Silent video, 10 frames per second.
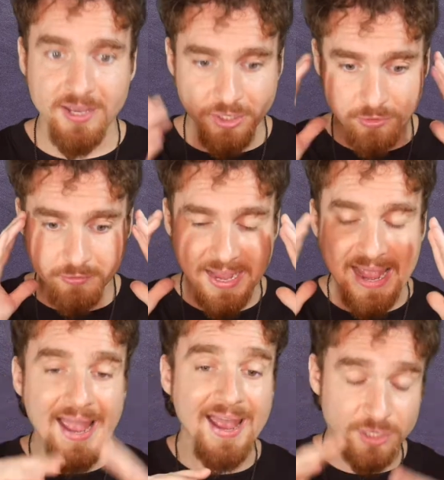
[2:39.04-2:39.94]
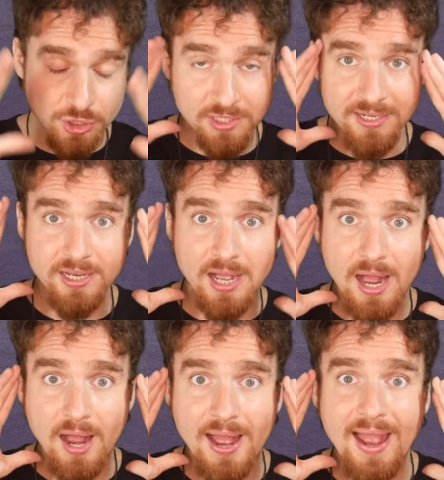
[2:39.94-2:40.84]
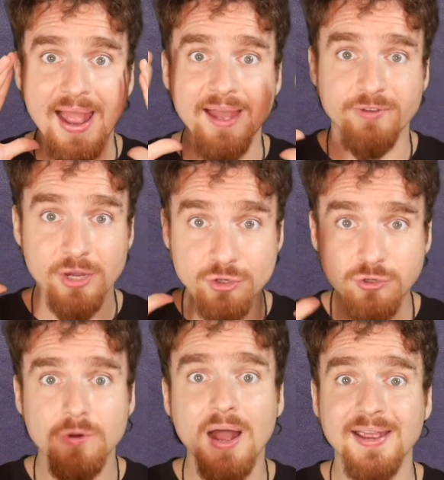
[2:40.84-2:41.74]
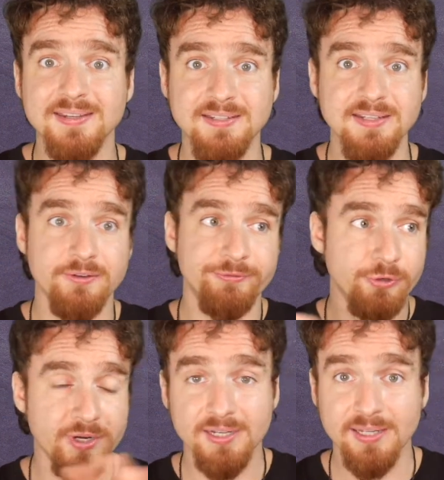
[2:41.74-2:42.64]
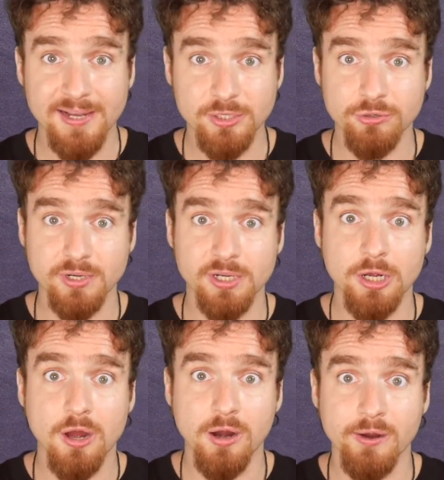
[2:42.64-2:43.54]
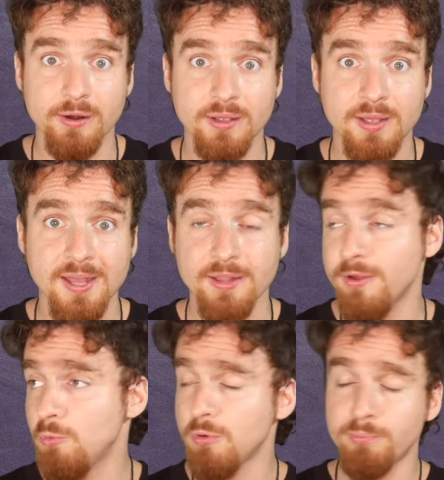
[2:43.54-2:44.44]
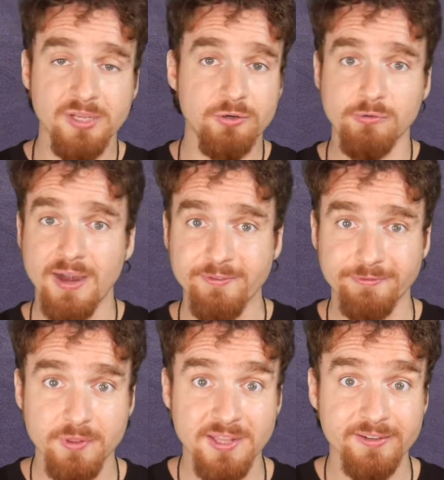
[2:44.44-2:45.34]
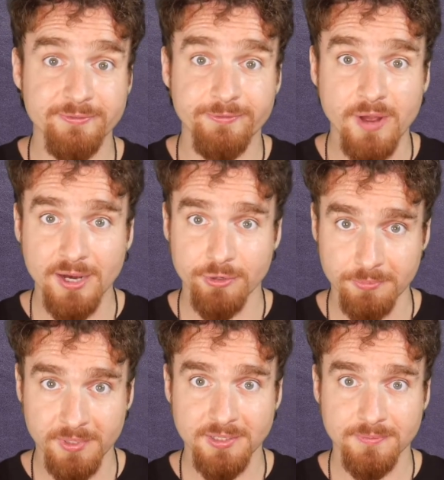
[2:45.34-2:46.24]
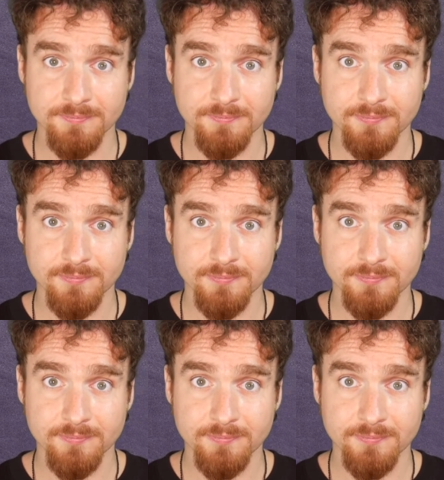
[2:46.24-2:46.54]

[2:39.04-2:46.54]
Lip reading: right? You actually have a new idea for an electric car that will be great for the environment,